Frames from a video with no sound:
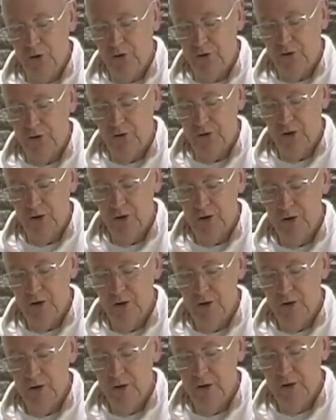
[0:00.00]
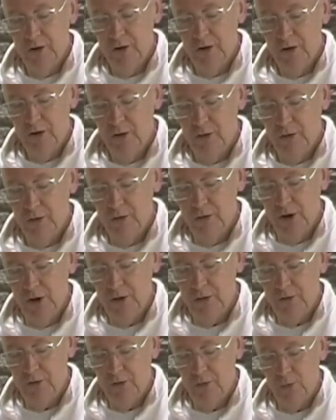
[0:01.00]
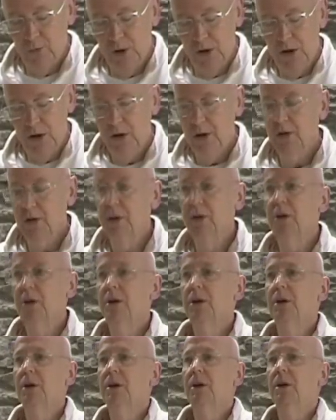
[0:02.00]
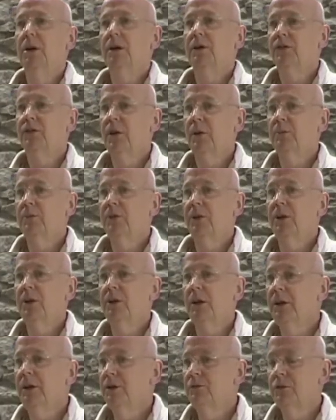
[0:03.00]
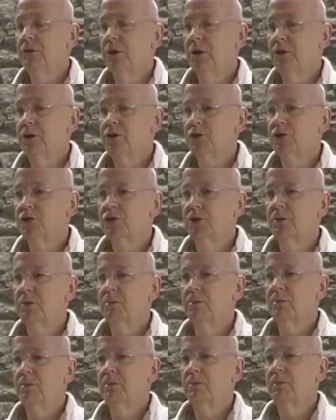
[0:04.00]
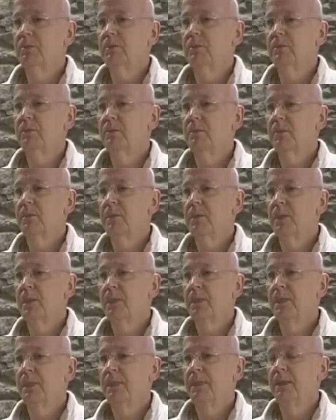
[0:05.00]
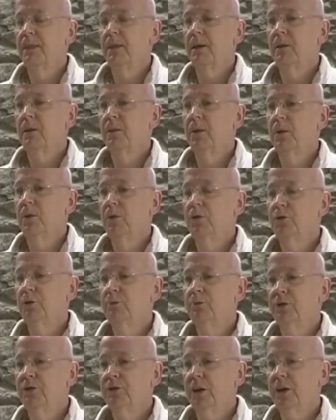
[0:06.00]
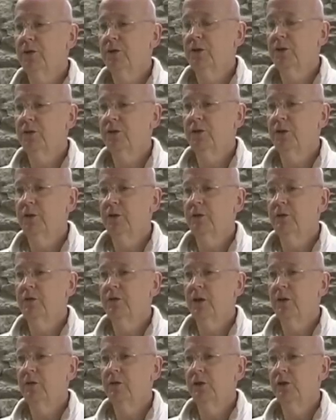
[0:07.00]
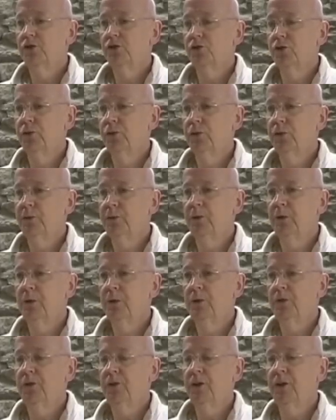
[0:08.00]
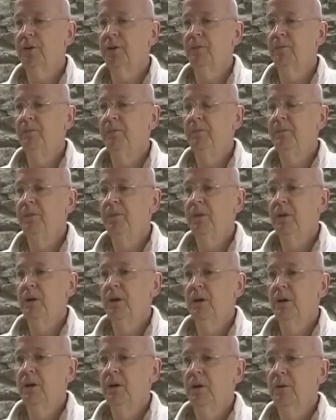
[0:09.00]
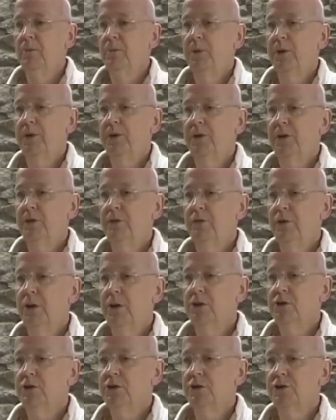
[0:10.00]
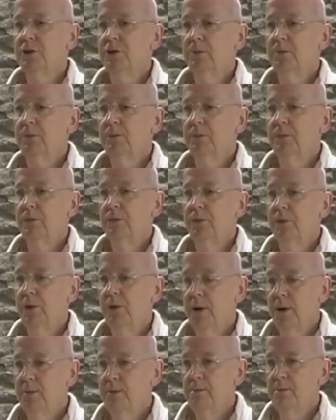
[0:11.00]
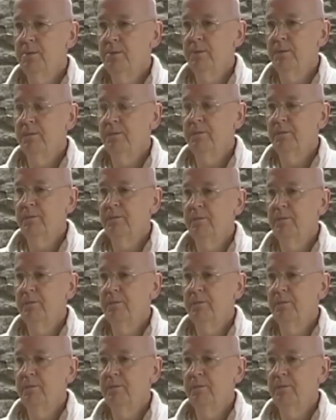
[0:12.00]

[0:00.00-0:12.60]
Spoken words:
risk that we accept in any relationship. We want to protect ourselves, have an insurance policy. But in relationship to him,